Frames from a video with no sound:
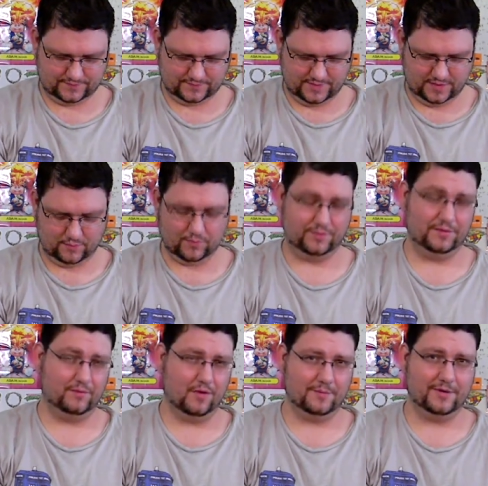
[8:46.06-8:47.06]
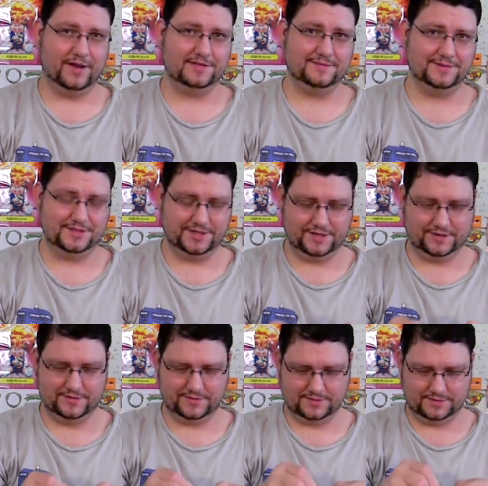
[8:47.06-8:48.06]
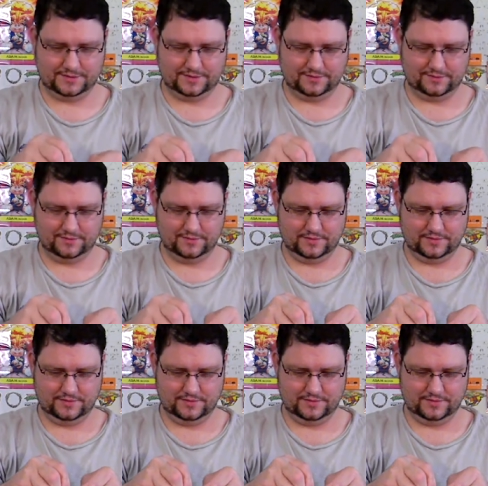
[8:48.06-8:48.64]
that Walmart has a machine, so